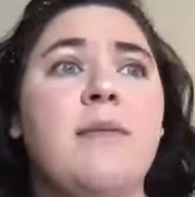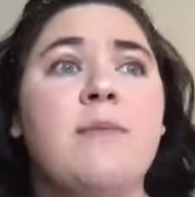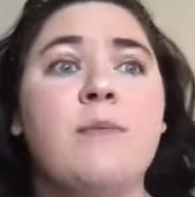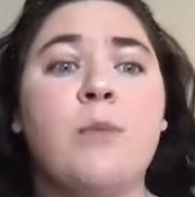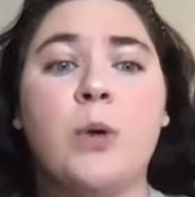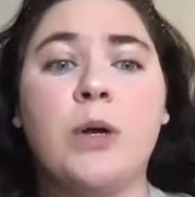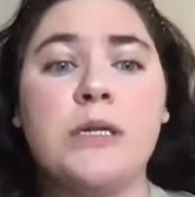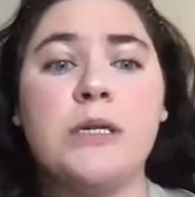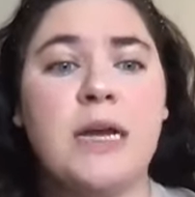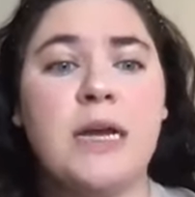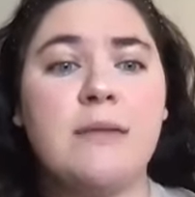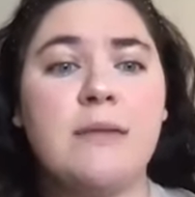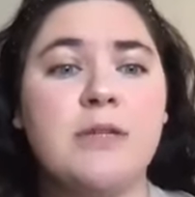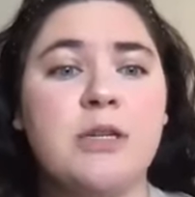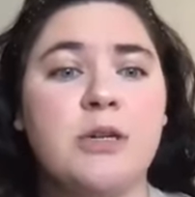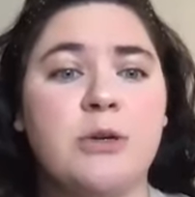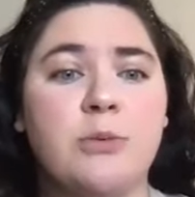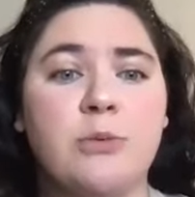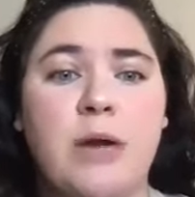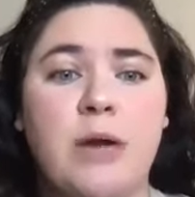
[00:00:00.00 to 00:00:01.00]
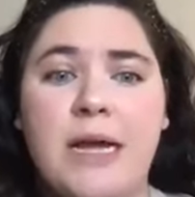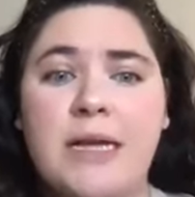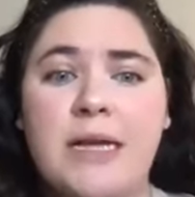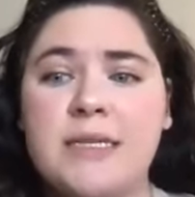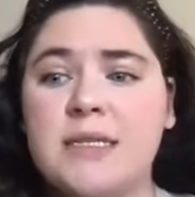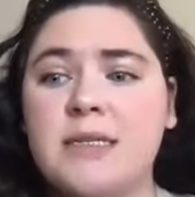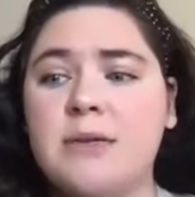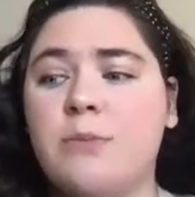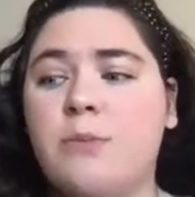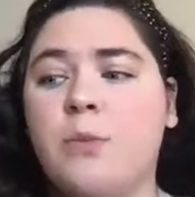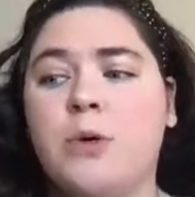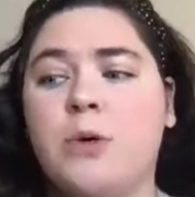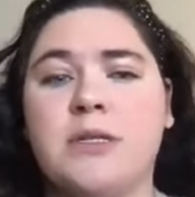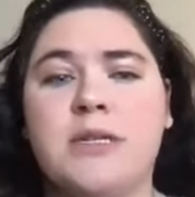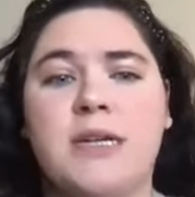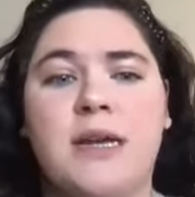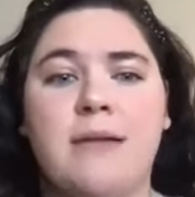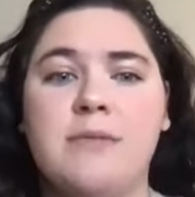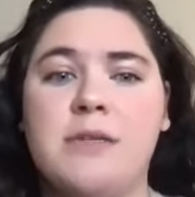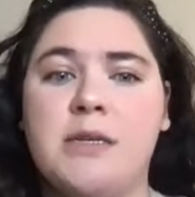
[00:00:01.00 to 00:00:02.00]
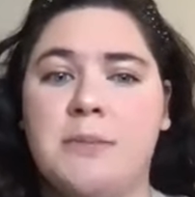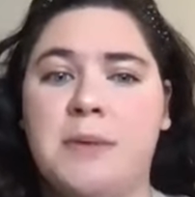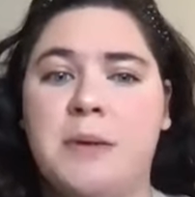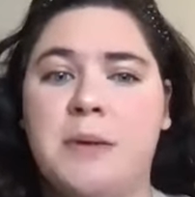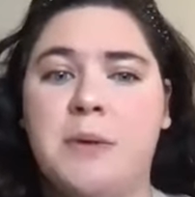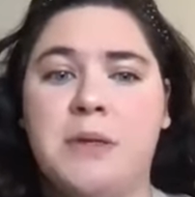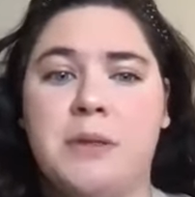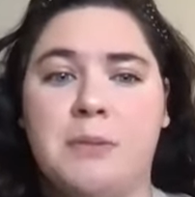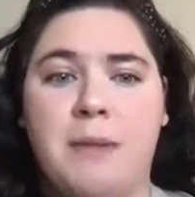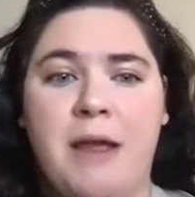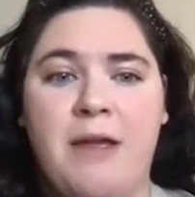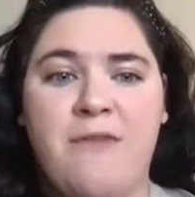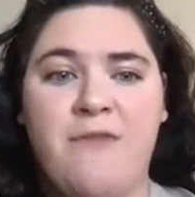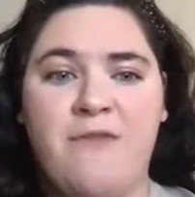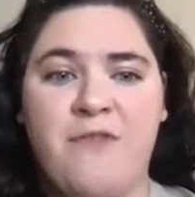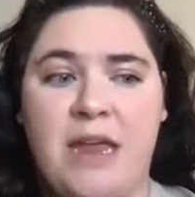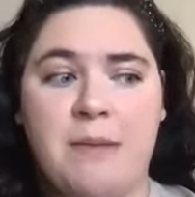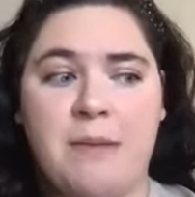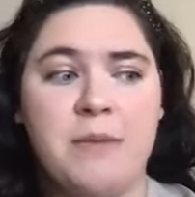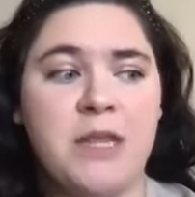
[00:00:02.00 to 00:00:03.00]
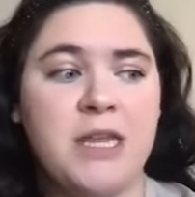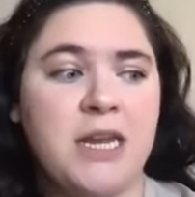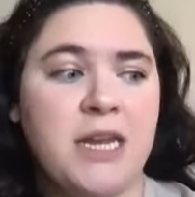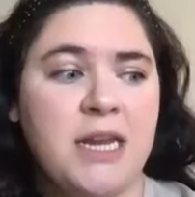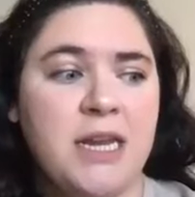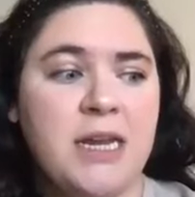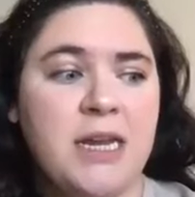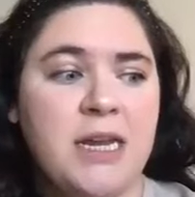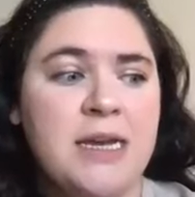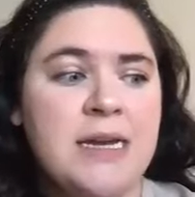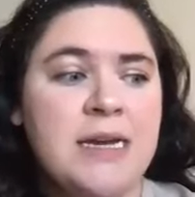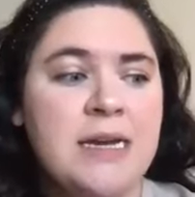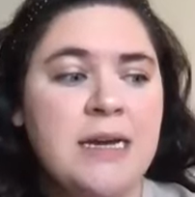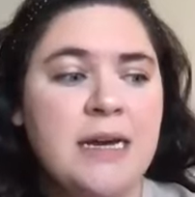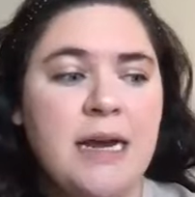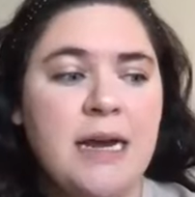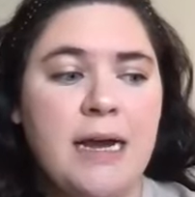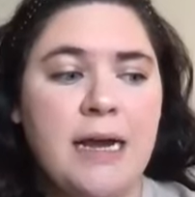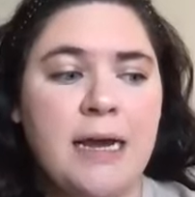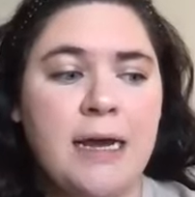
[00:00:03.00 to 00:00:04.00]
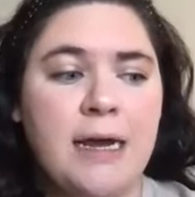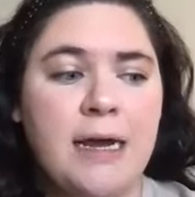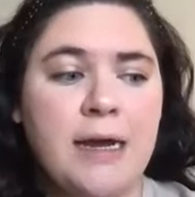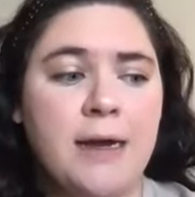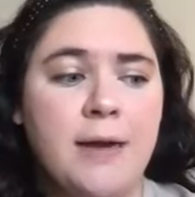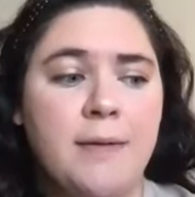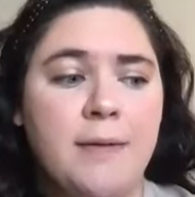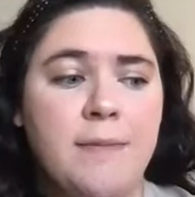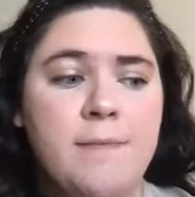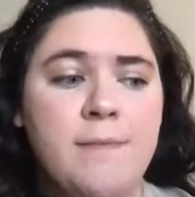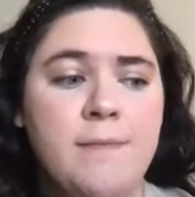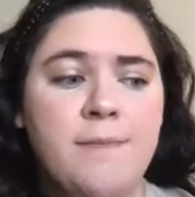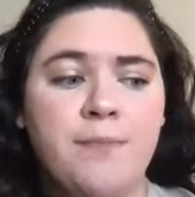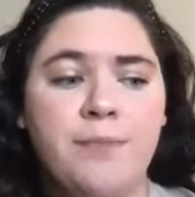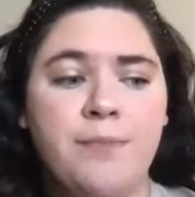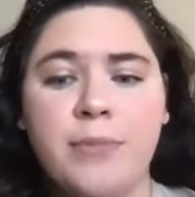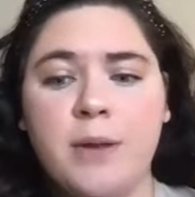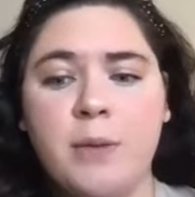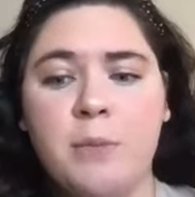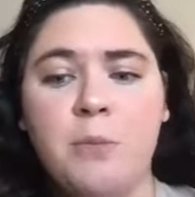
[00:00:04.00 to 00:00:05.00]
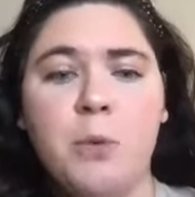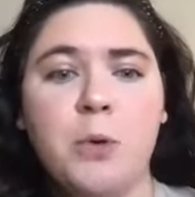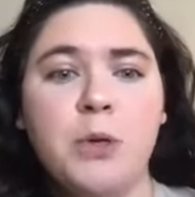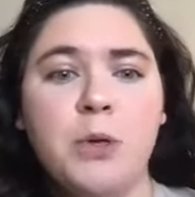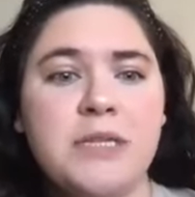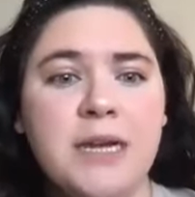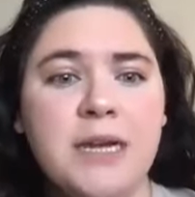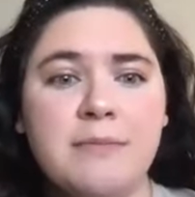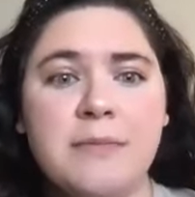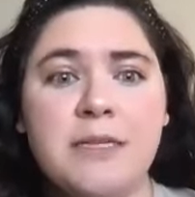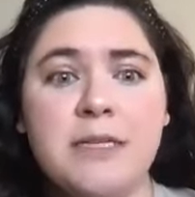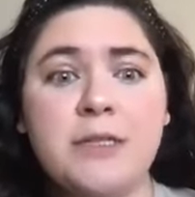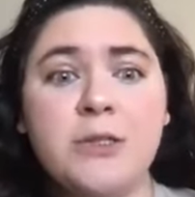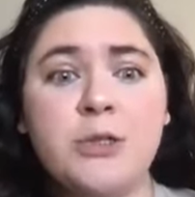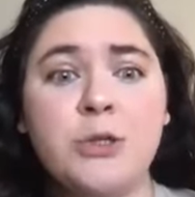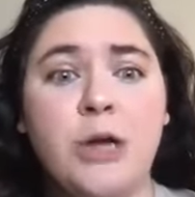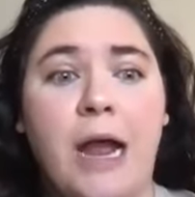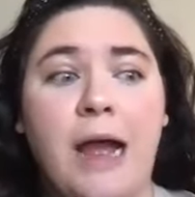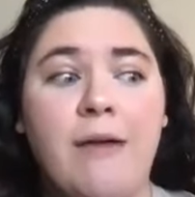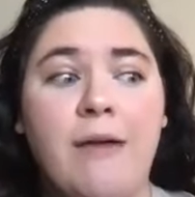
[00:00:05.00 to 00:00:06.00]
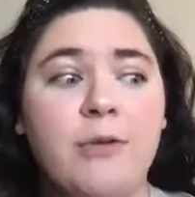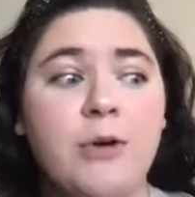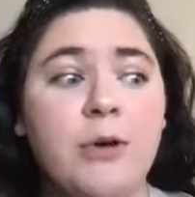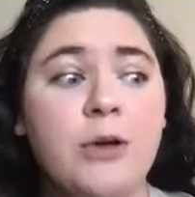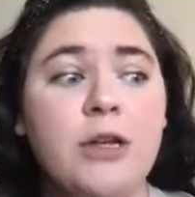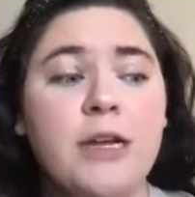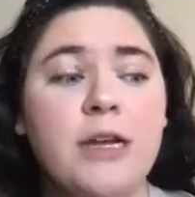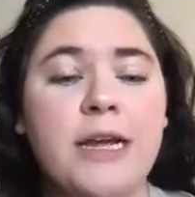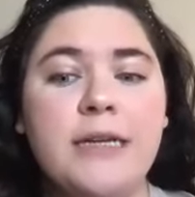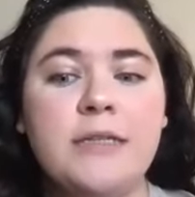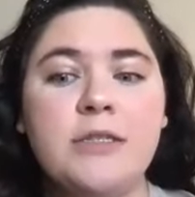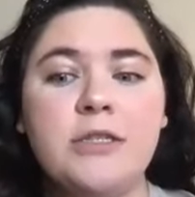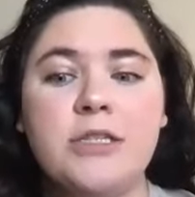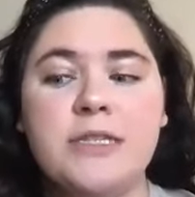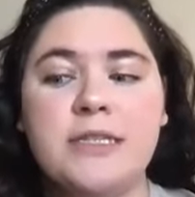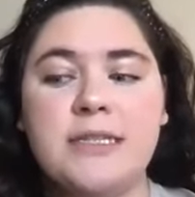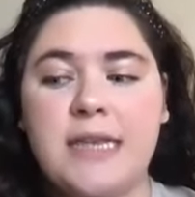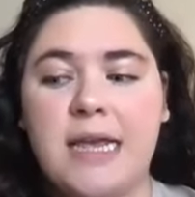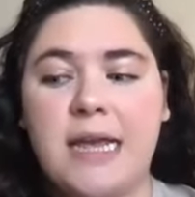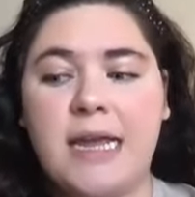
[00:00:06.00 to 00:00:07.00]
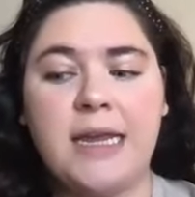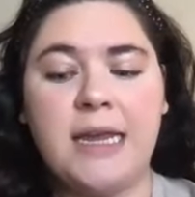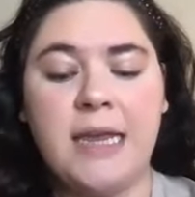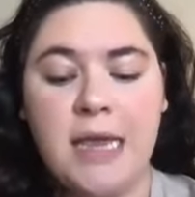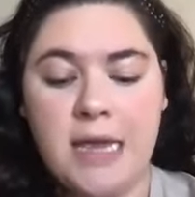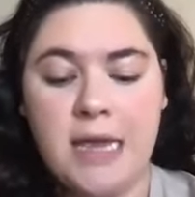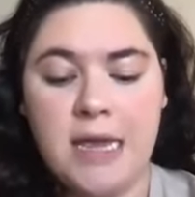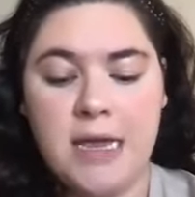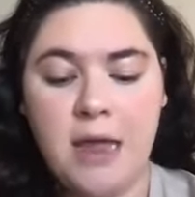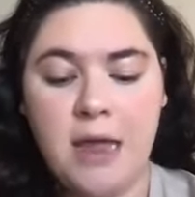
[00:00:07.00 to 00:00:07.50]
more time to rest, more time to be with my family, more time to travel, and just like,